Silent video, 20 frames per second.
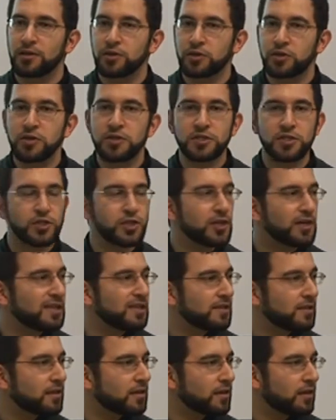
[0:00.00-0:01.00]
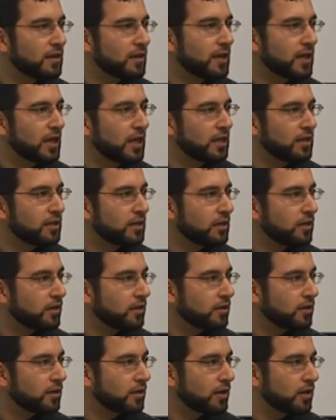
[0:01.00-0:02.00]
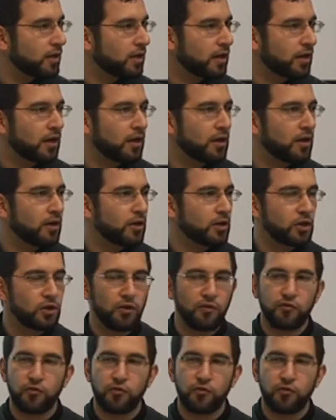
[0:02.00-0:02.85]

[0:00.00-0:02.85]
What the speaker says: to instill in, you know,